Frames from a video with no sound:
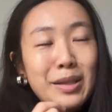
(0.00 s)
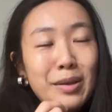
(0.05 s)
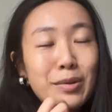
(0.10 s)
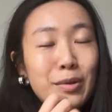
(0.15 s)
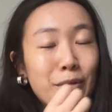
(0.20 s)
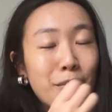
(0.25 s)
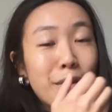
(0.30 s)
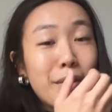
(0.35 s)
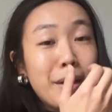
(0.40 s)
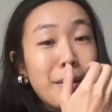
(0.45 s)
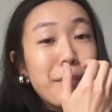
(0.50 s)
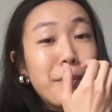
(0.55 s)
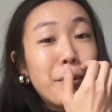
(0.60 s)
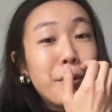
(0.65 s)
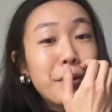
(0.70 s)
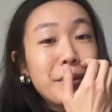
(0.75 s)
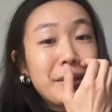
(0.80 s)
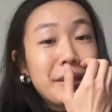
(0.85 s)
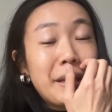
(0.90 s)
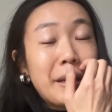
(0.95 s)
also very
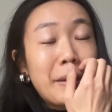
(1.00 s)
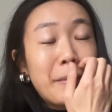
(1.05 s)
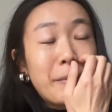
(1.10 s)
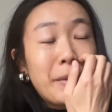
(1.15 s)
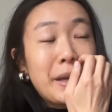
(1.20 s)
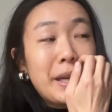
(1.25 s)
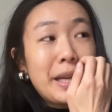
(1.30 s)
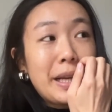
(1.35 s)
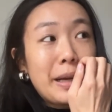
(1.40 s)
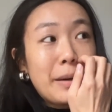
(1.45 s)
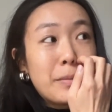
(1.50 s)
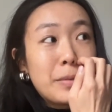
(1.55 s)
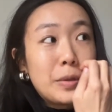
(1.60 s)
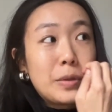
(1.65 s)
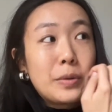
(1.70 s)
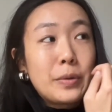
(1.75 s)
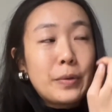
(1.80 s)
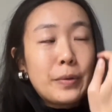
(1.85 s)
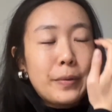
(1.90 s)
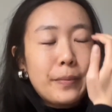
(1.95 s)
important when it comes
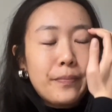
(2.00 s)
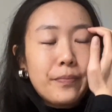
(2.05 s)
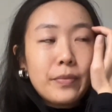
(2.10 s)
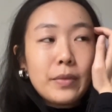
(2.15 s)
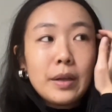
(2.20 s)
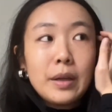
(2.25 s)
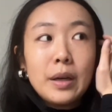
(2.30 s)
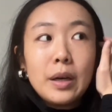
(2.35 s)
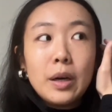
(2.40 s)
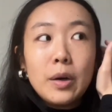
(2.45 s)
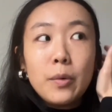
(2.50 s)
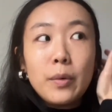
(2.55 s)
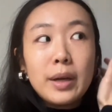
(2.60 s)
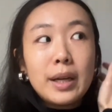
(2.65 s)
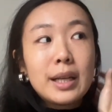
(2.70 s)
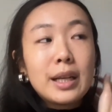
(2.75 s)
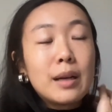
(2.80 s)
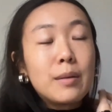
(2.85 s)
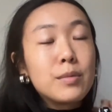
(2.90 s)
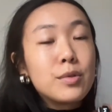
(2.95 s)
to
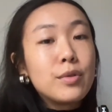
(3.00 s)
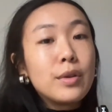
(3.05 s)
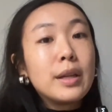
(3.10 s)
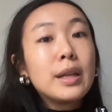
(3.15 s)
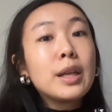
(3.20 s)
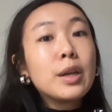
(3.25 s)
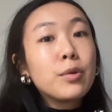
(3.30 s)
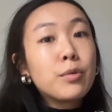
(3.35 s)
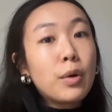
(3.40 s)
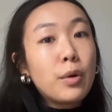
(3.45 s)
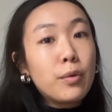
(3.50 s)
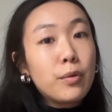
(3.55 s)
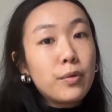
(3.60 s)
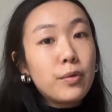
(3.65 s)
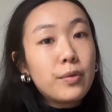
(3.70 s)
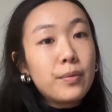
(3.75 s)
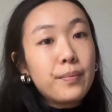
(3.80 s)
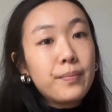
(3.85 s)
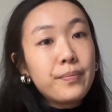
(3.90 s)
any growth.